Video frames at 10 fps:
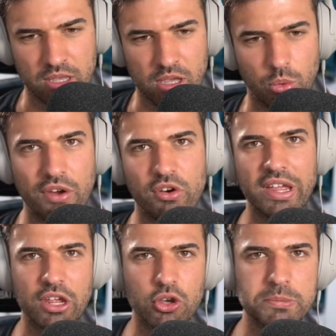whether I'll
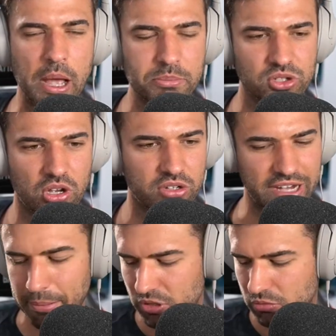get goosebumps on
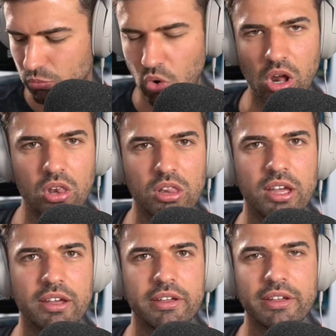camera
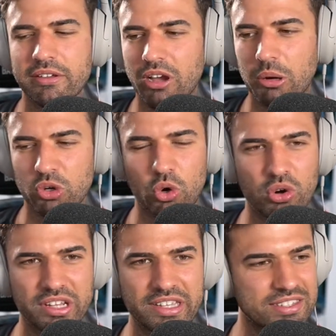while I'm
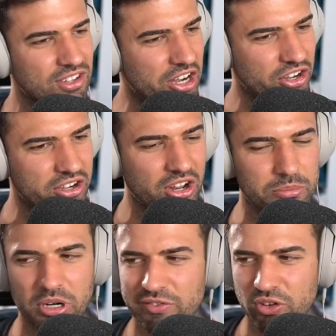recording this, I don't know,
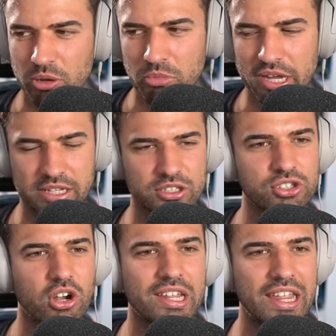but I've got my
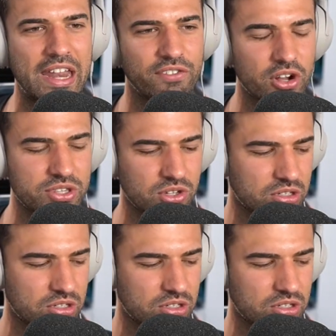Sony headphones on